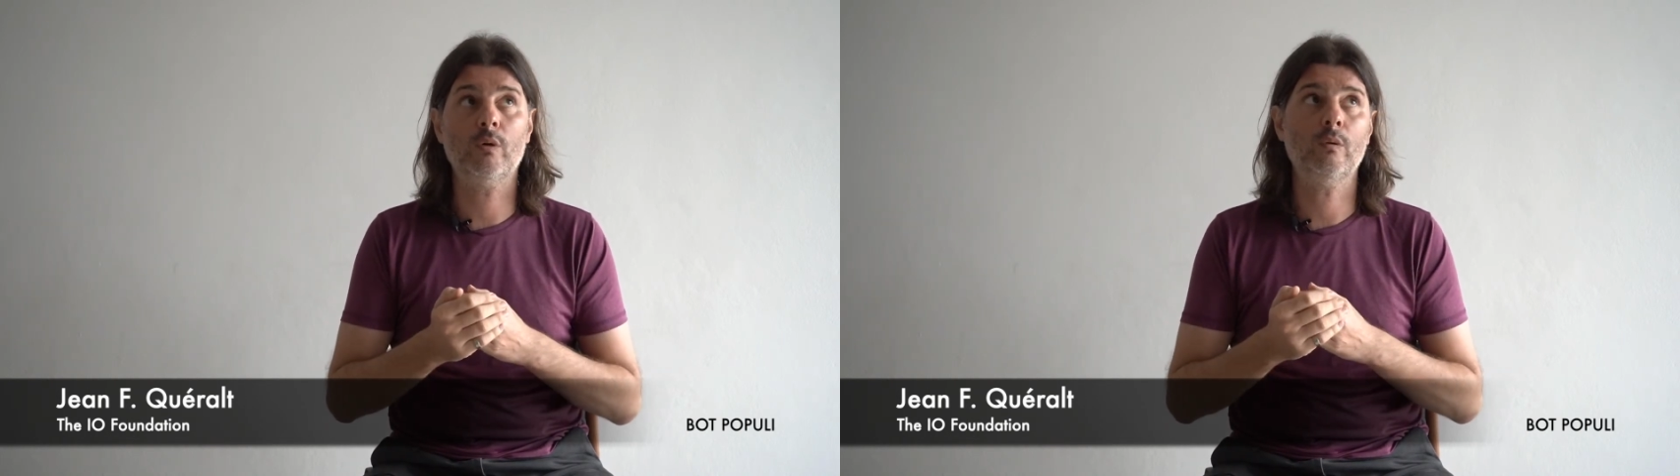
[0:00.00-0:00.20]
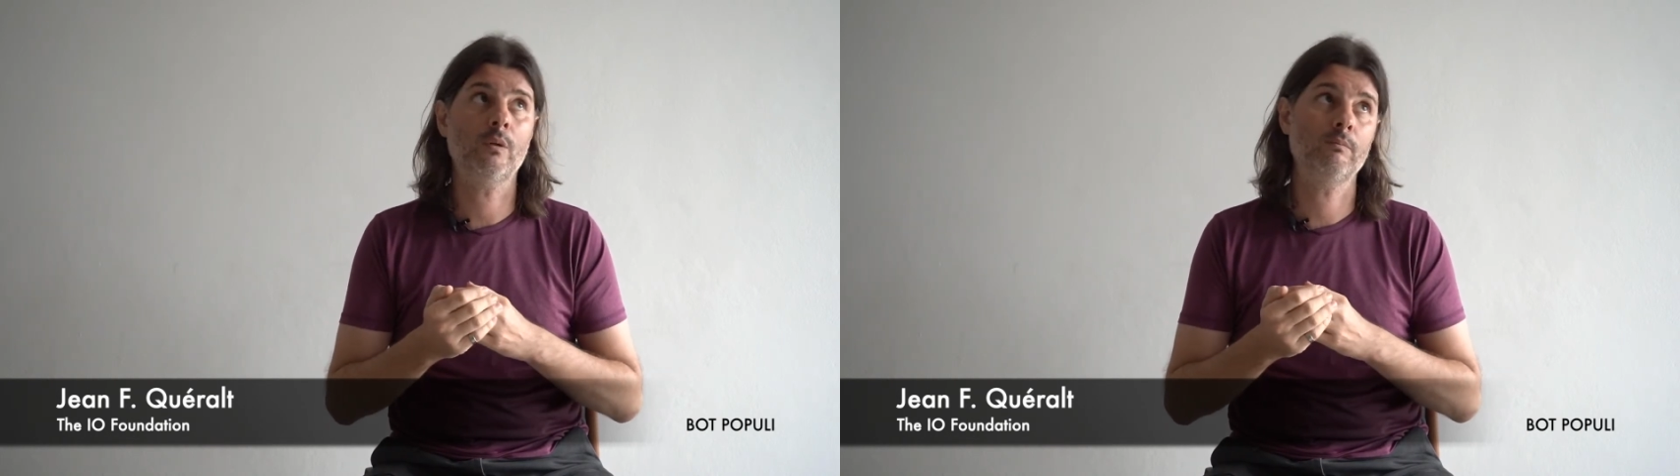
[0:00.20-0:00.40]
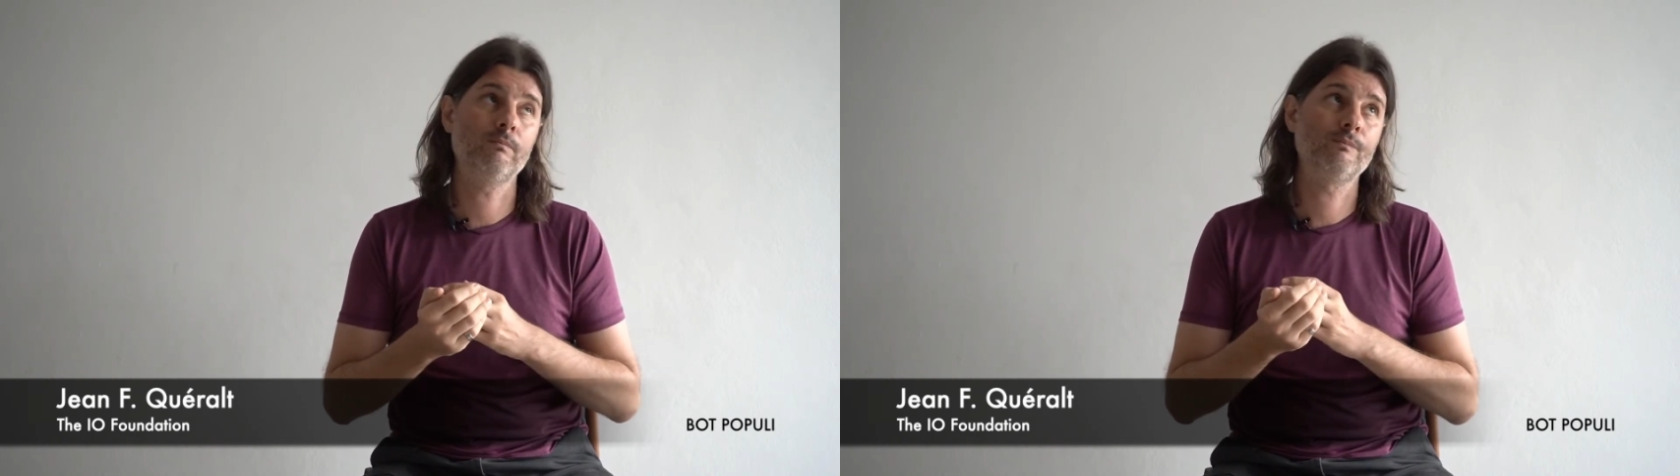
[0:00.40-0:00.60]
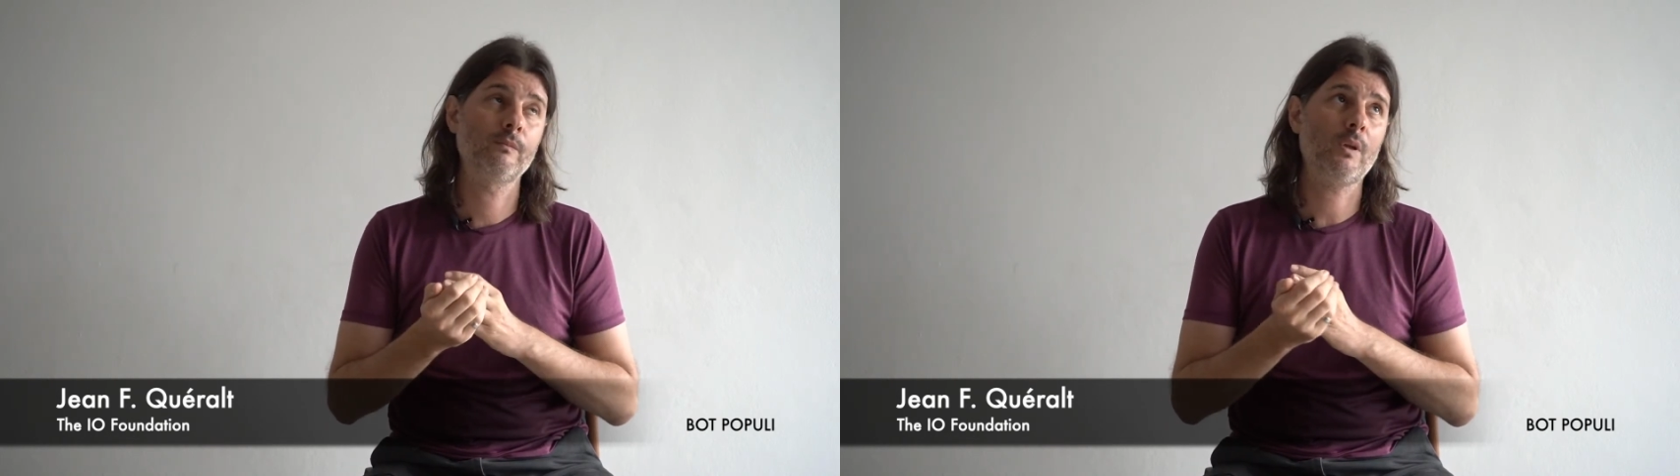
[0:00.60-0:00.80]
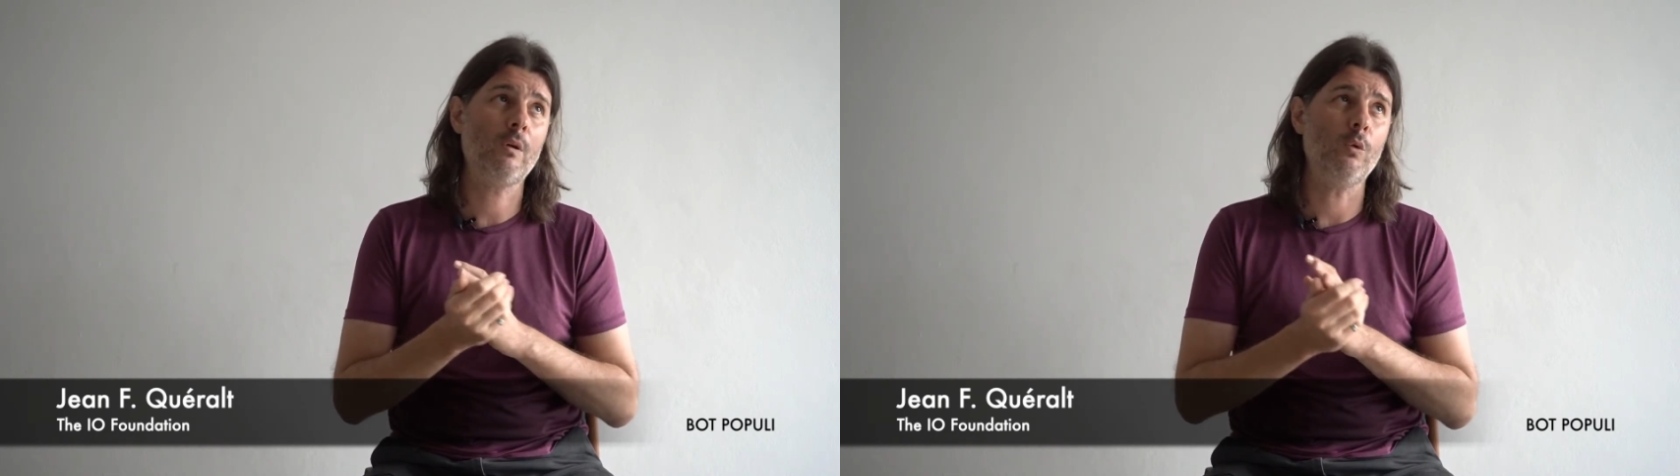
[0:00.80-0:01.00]
or
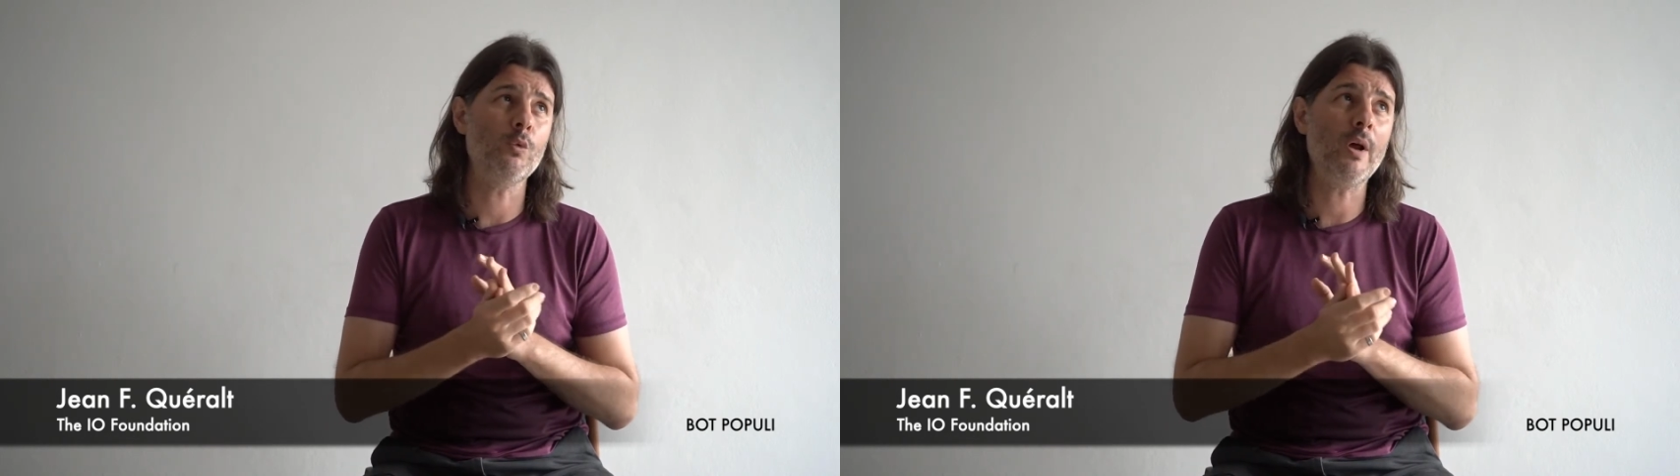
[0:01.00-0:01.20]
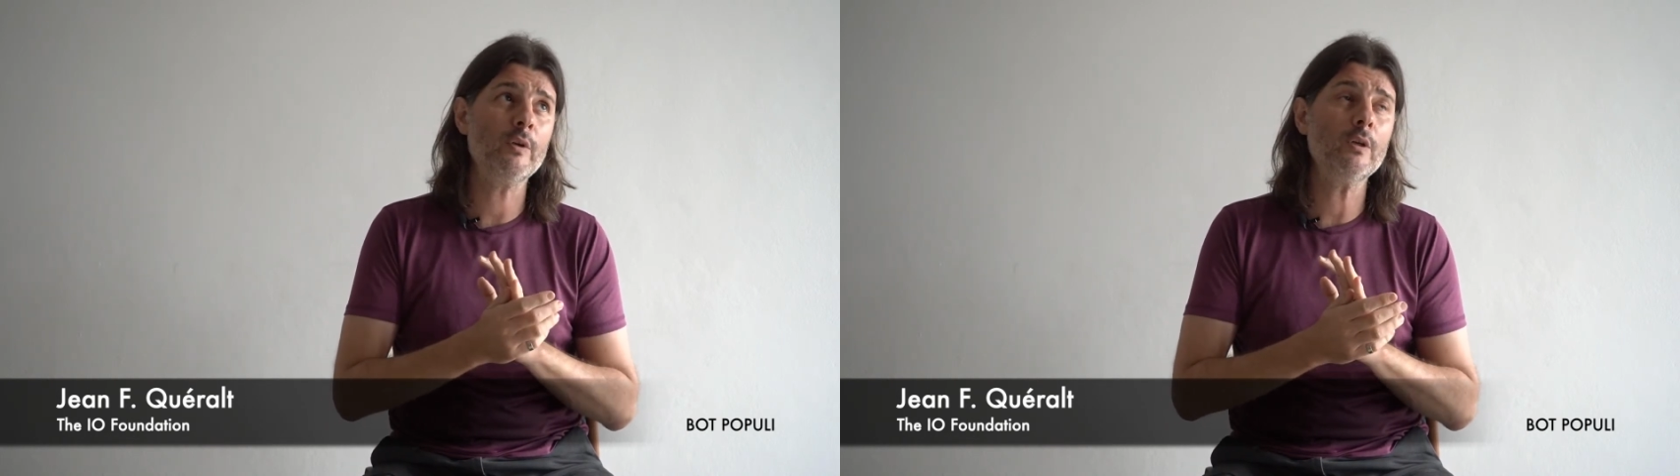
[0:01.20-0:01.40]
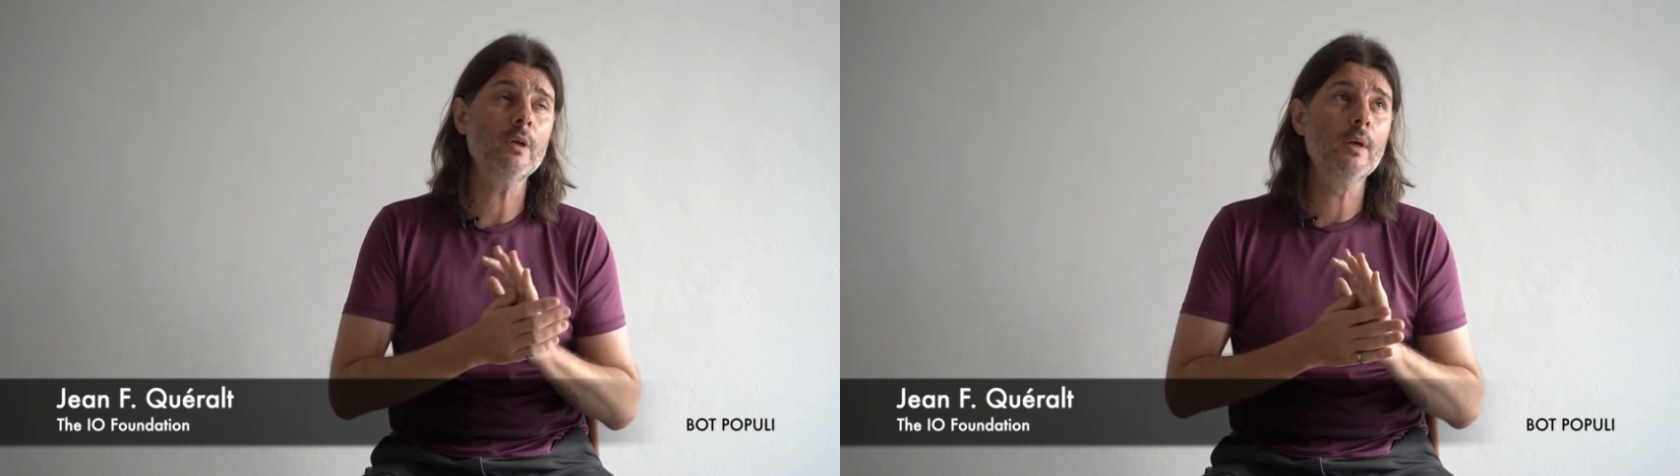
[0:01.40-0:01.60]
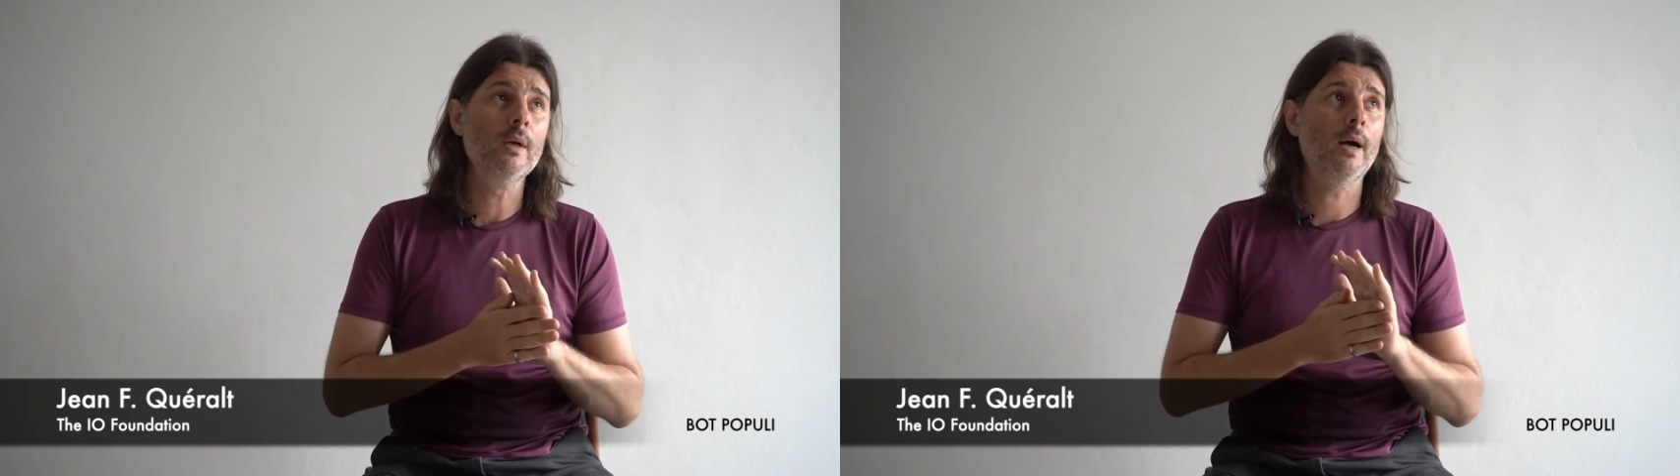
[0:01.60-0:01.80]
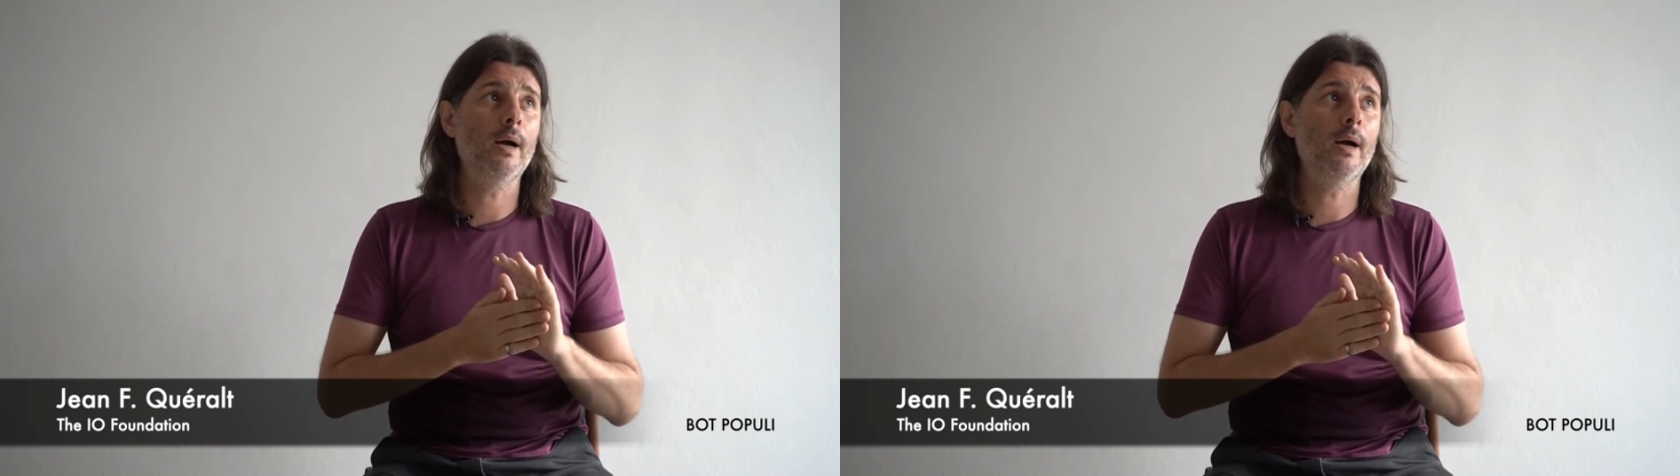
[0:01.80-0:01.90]
rather